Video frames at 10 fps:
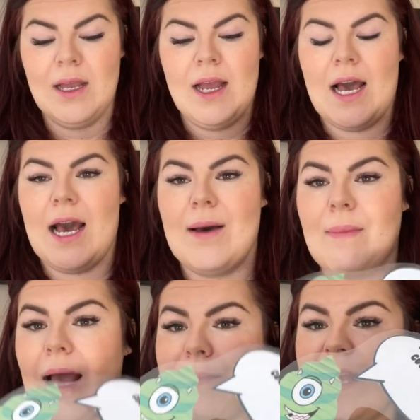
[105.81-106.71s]

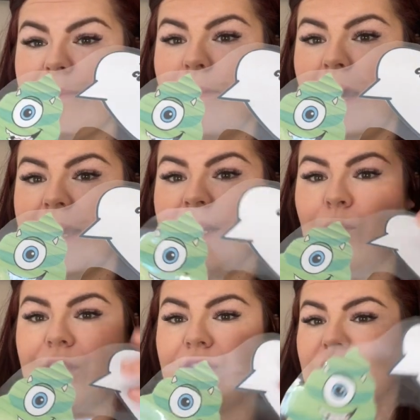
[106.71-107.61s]
I made mine
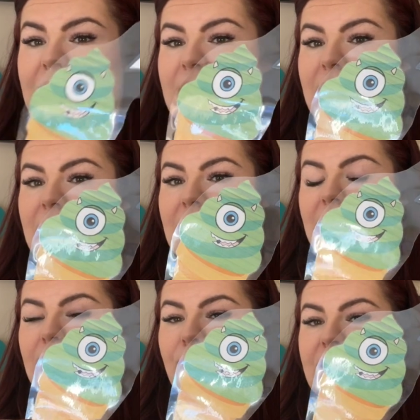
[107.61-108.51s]
with just
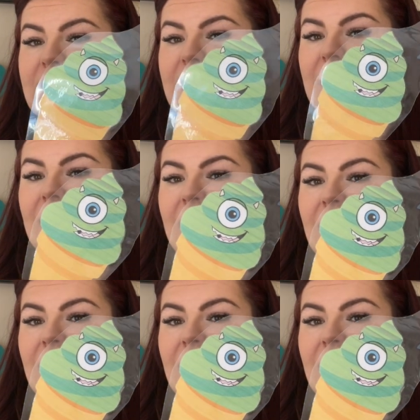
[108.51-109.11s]
printed